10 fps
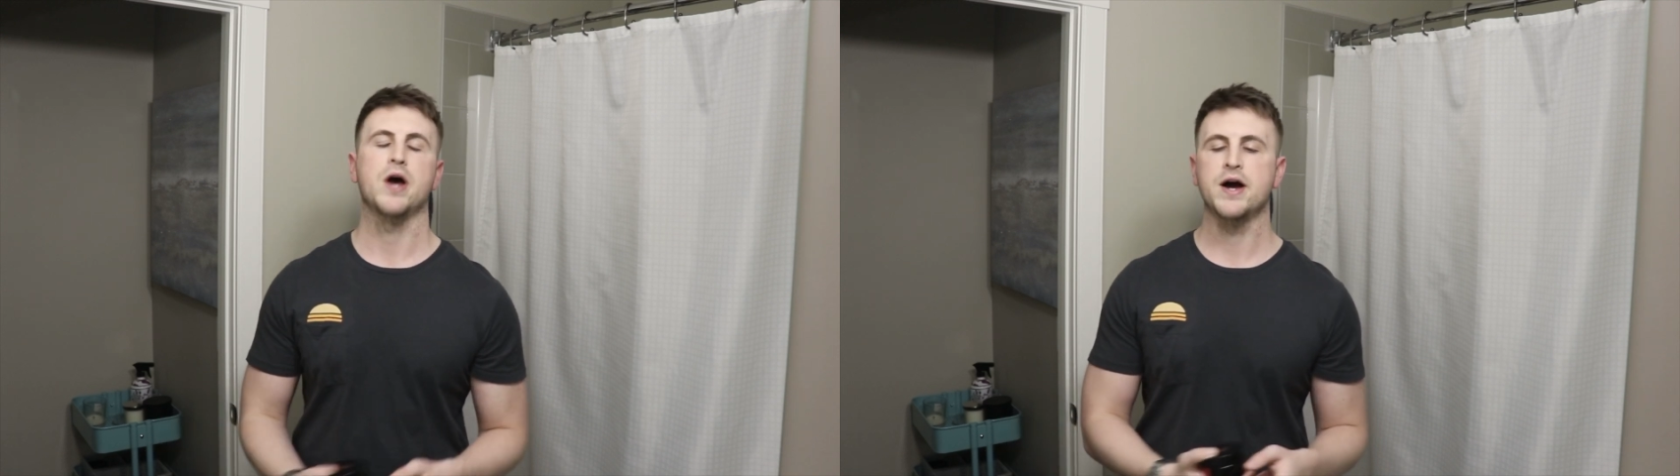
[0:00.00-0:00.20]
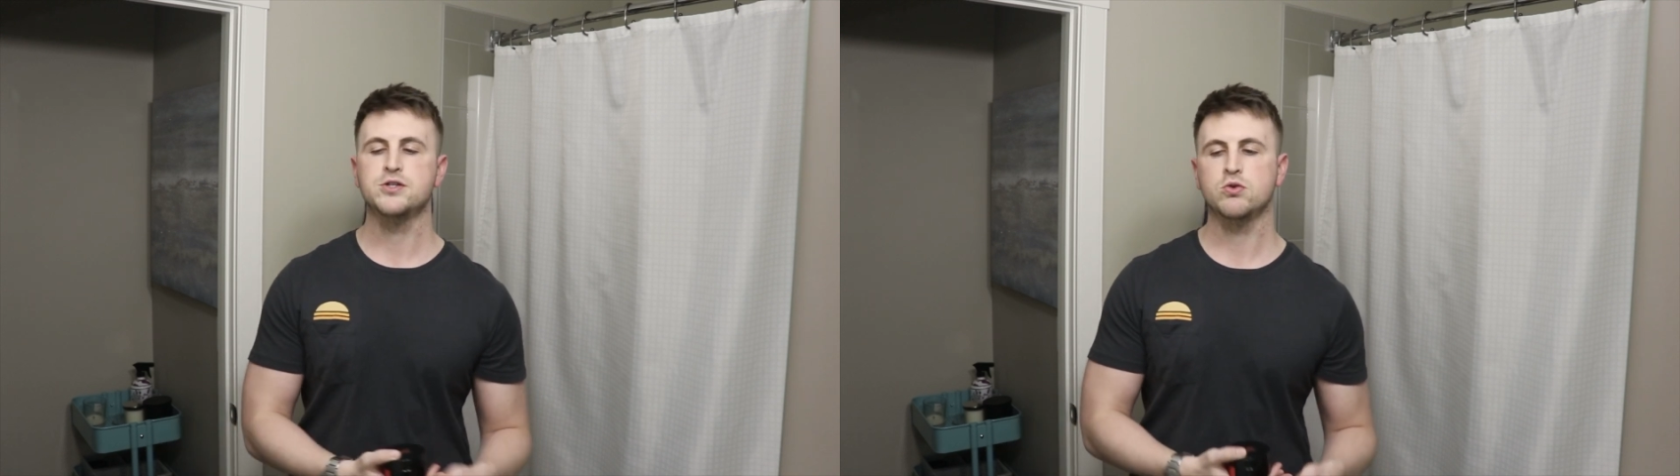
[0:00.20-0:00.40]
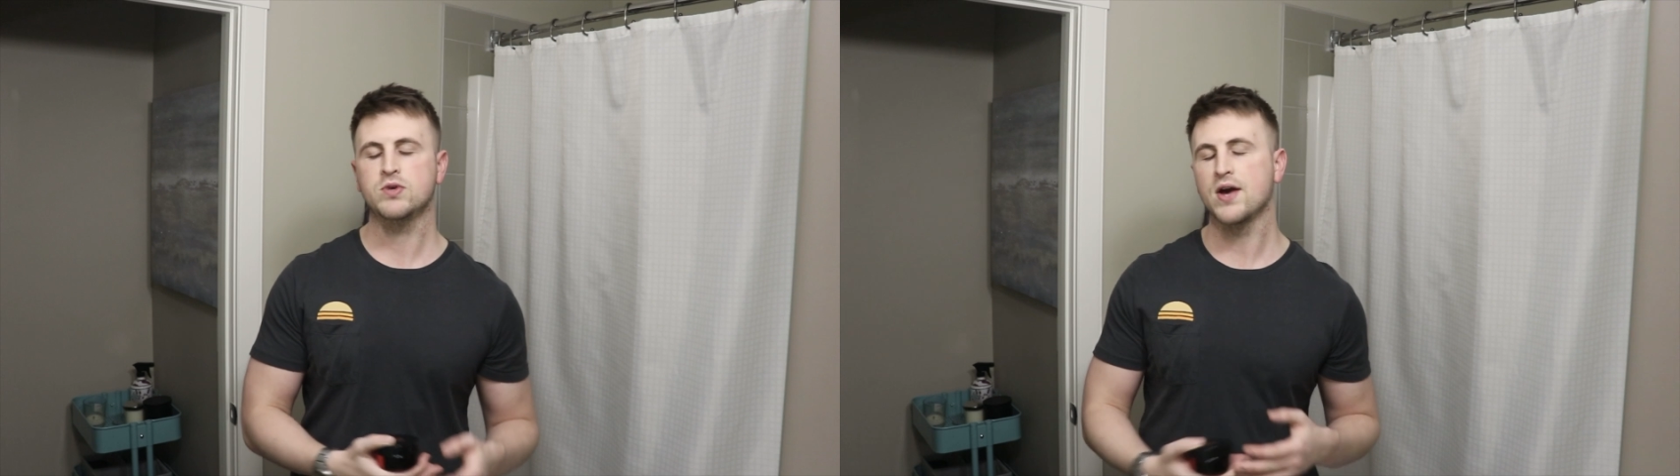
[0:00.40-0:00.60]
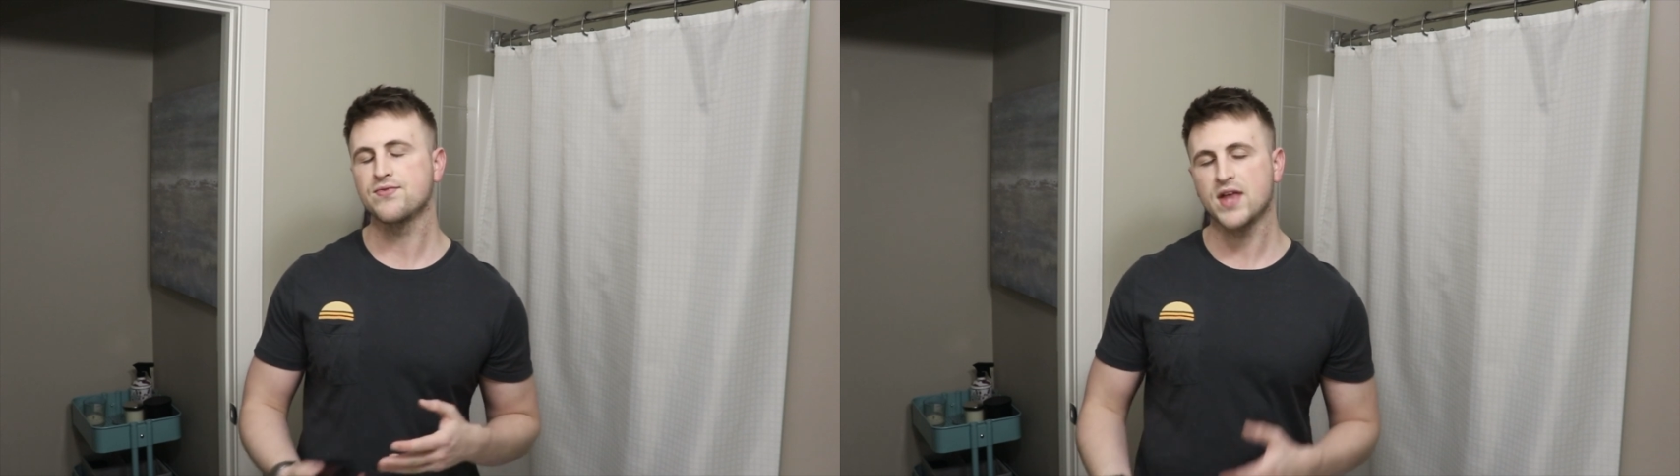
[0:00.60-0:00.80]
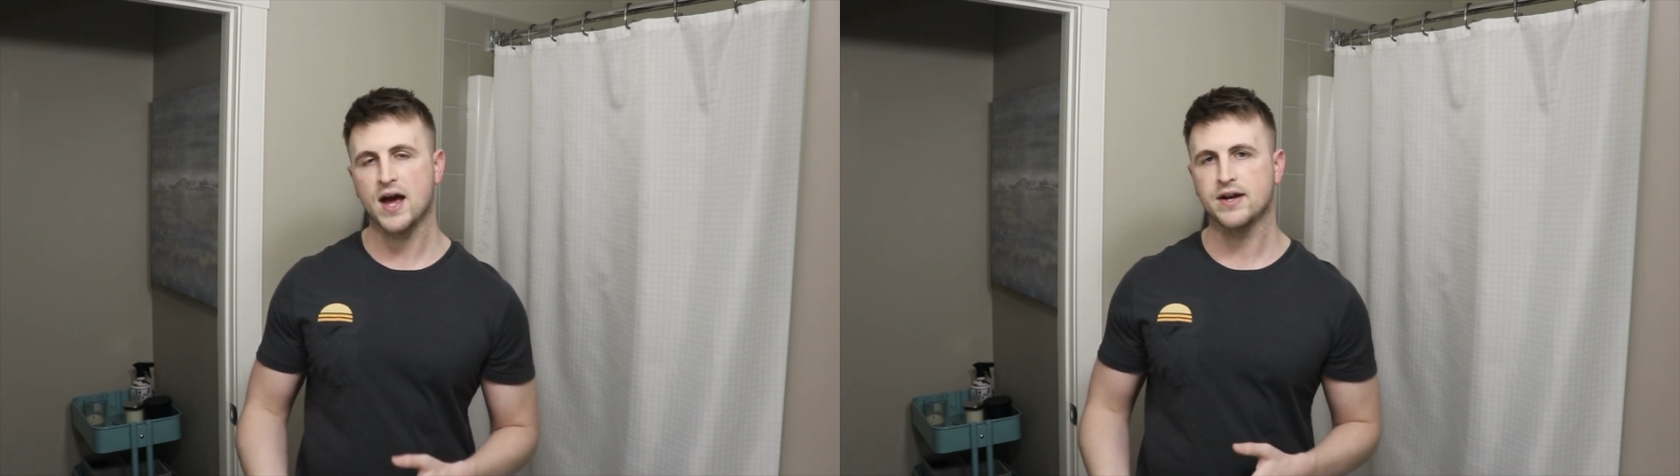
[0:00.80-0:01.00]
I don't get
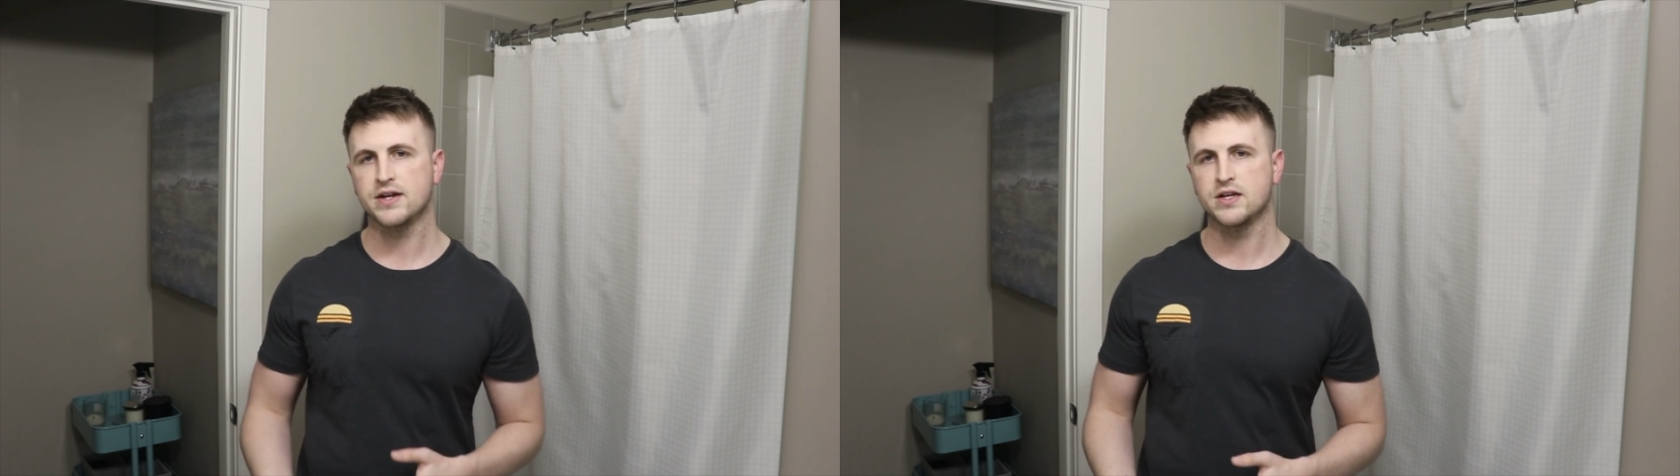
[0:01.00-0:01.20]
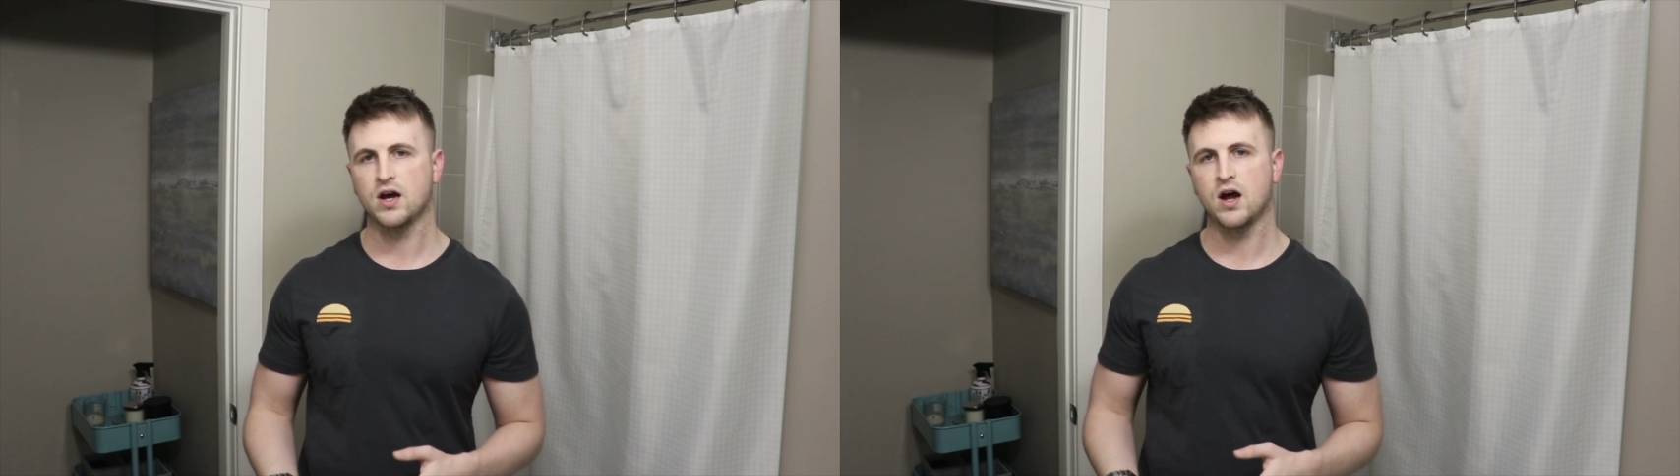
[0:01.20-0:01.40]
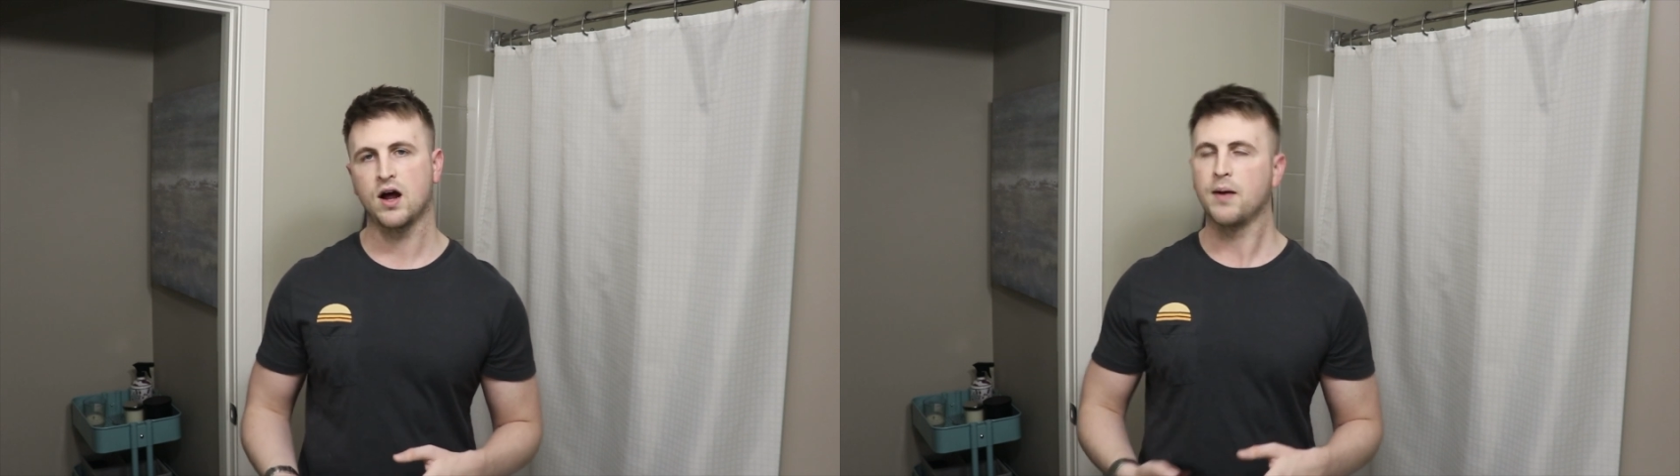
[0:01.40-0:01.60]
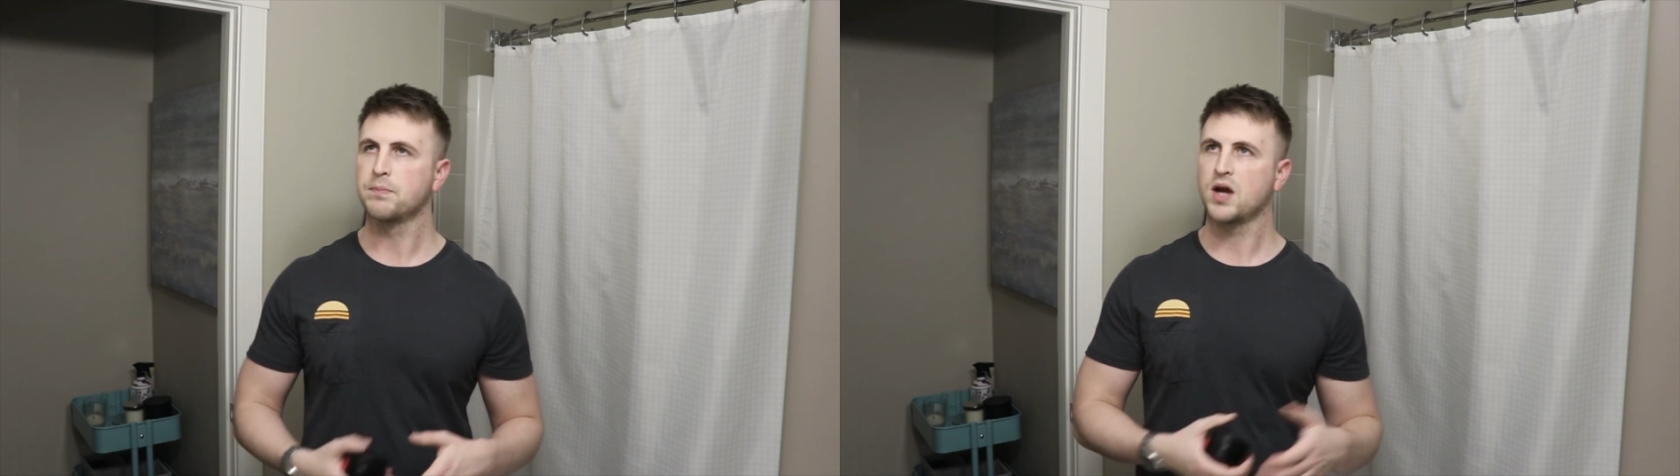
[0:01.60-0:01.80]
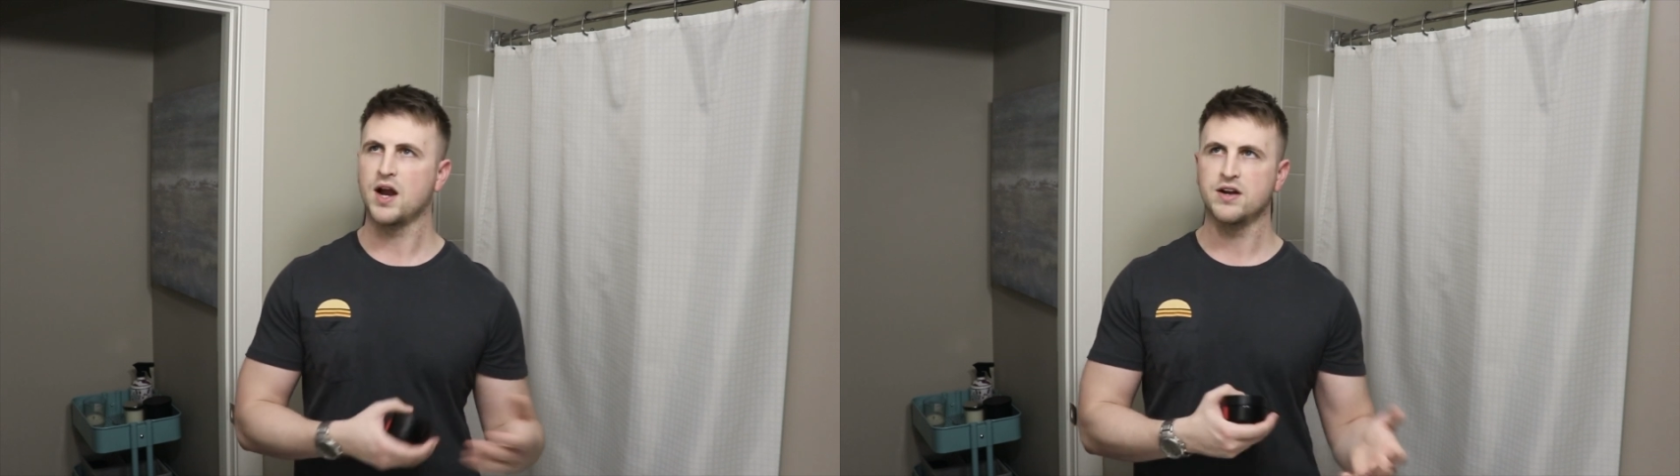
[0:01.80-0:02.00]
that
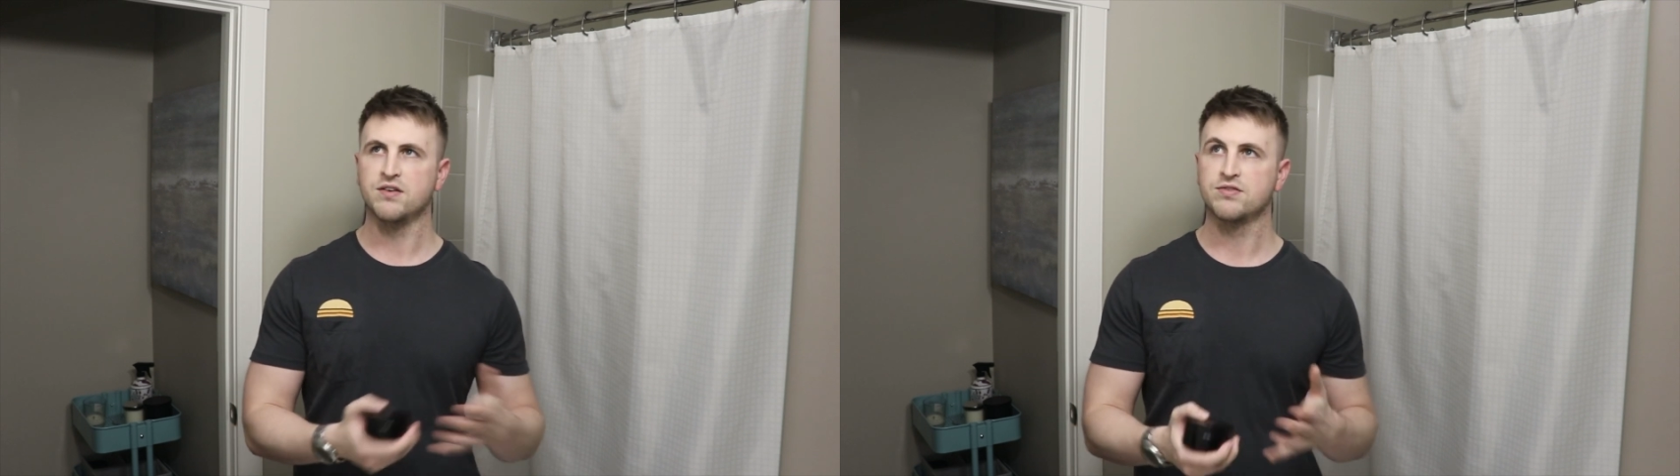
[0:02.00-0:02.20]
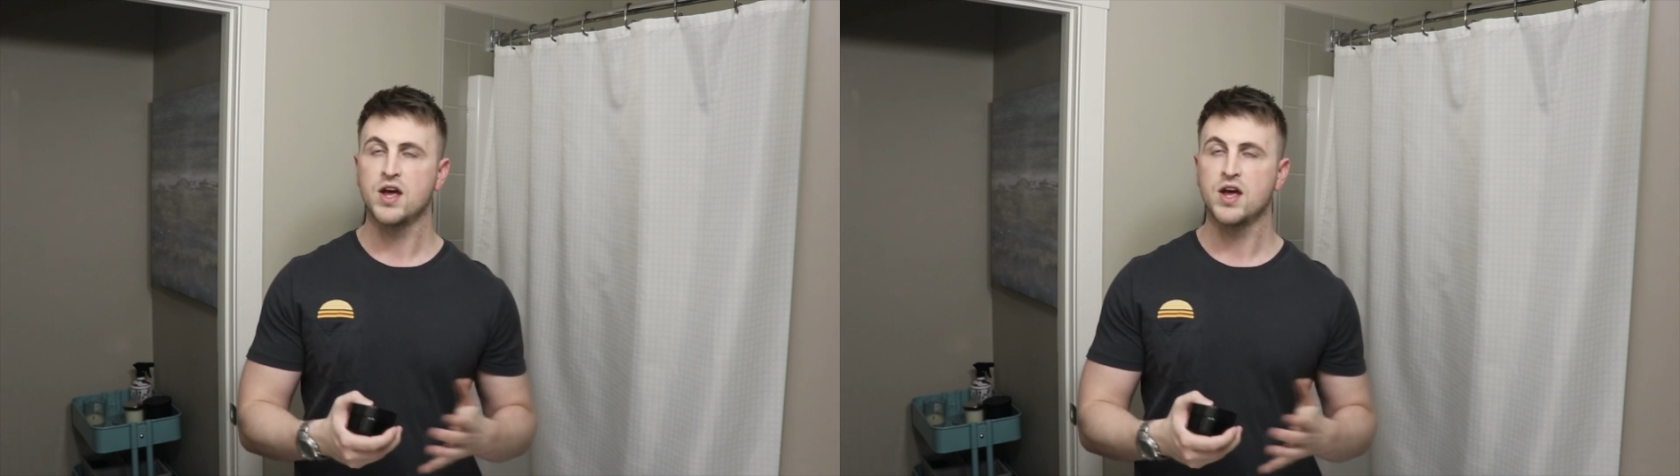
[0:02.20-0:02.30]
kind of